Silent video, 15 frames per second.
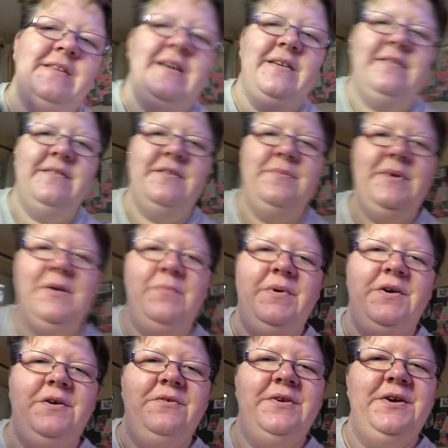next to me,
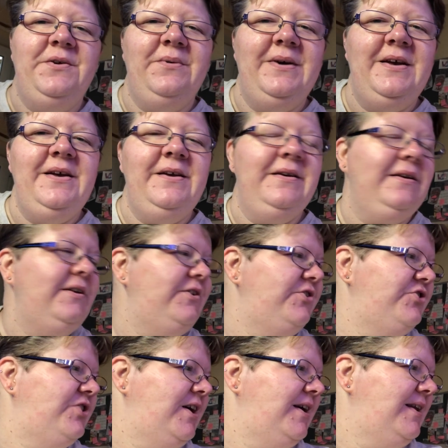purring away. you
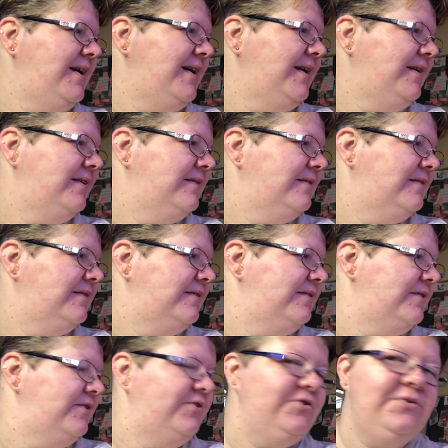Charlie, as
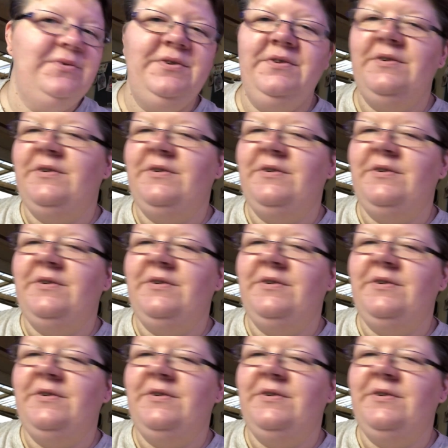usual.